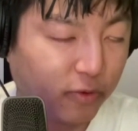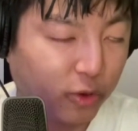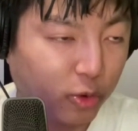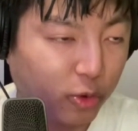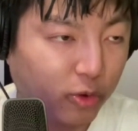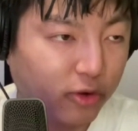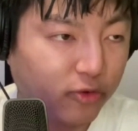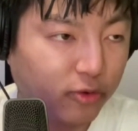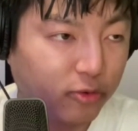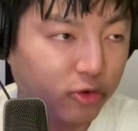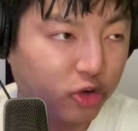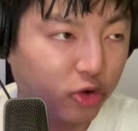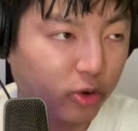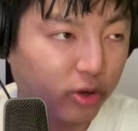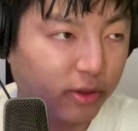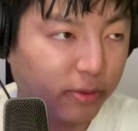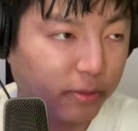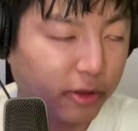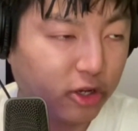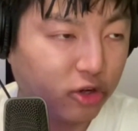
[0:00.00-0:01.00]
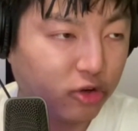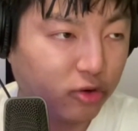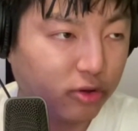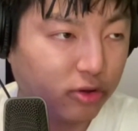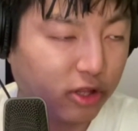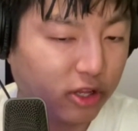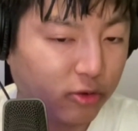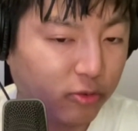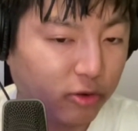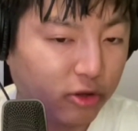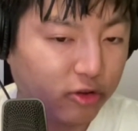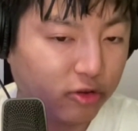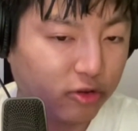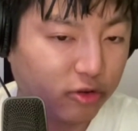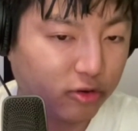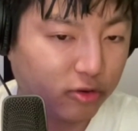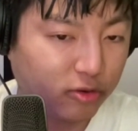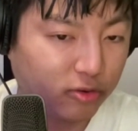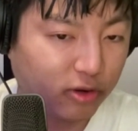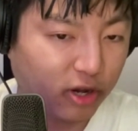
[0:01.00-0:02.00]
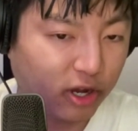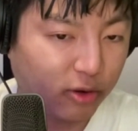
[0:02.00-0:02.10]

you went from Joni Mitchell, then you went to